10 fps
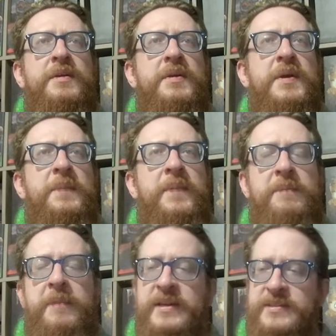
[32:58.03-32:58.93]
But
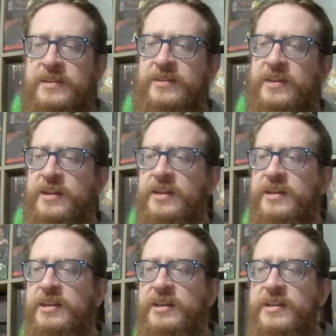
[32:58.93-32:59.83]
basically,
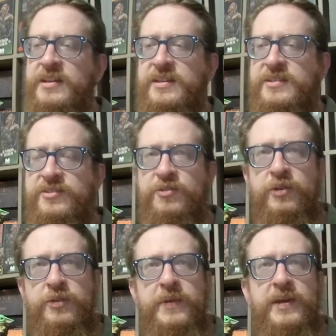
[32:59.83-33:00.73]
it is going
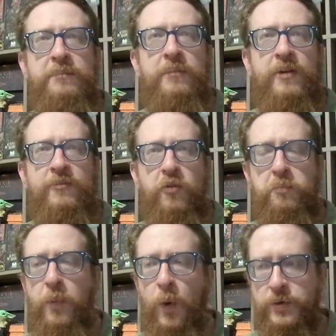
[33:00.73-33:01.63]
to be a Marvel
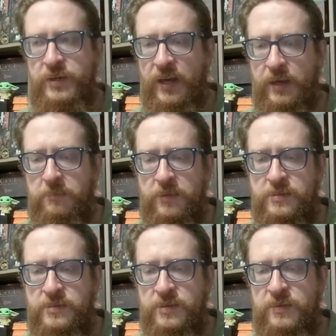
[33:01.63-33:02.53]
board game.
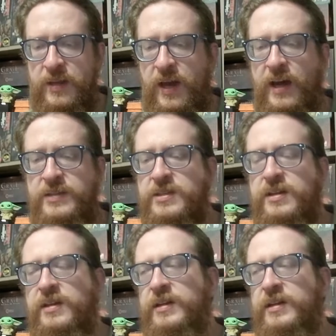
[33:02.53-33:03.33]
So not an